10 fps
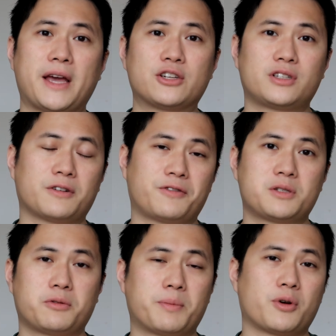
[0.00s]
major difference
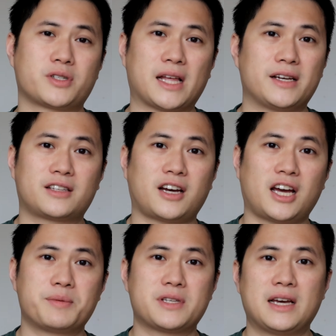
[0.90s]
between personality
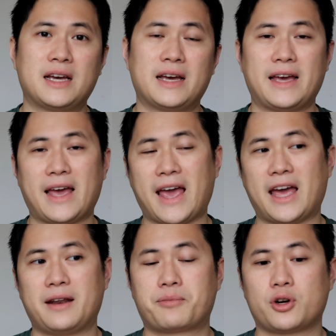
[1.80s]
types
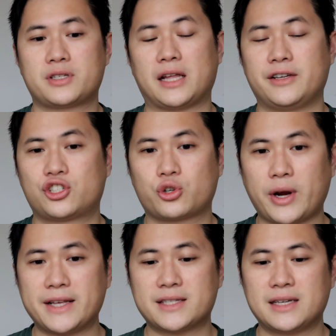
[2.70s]
and personality
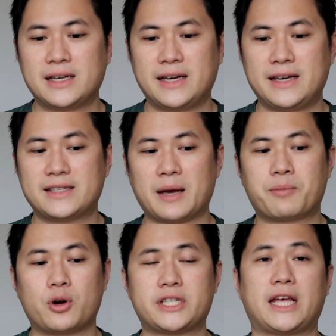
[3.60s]
traits is that
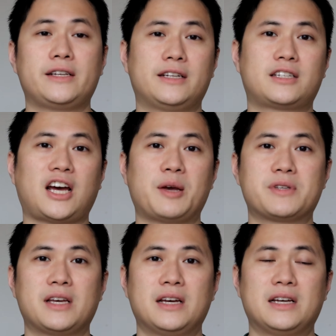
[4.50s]
personality
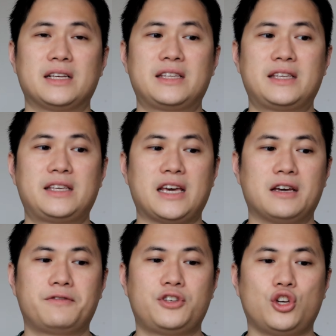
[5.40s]
types
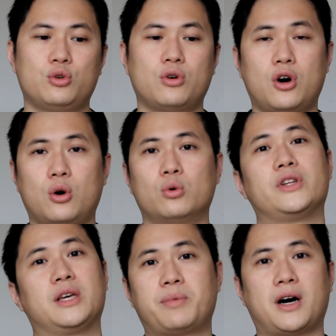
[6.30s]
give you
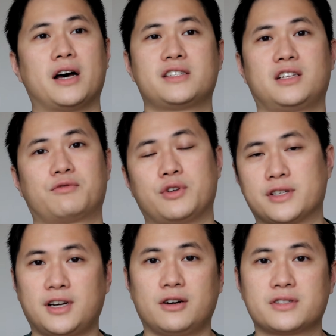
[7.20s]
only positive
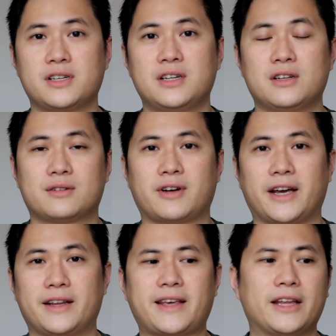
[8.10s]
results,
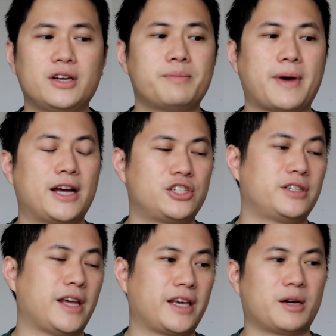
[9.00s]
right? Can you imagine
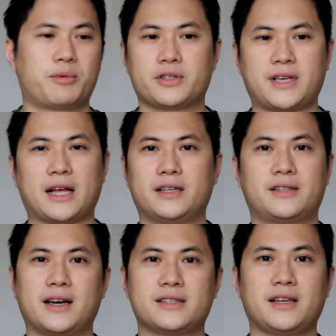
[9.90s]
taking a personality
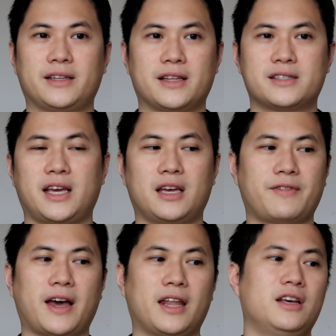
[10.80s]
test and then saying
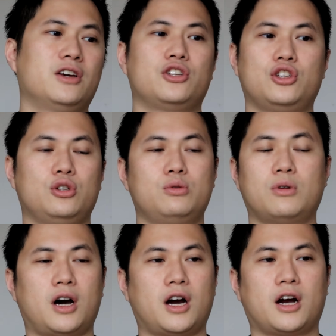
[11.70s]
that you
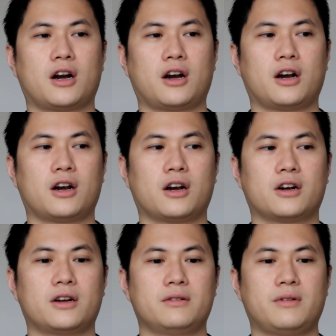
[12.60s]

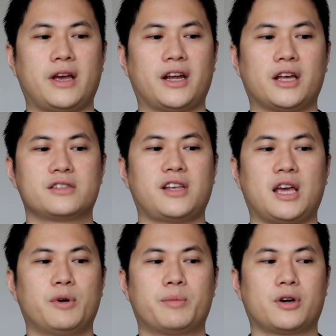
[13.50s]
are an
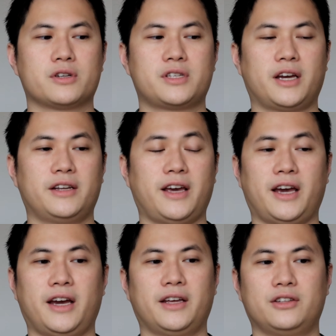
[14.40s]
unstable person
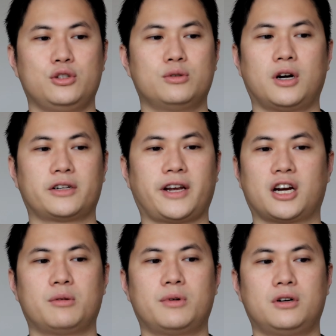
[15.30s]
and you are
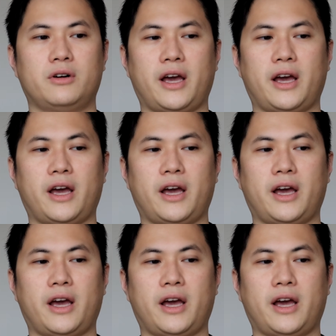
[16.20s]
terrible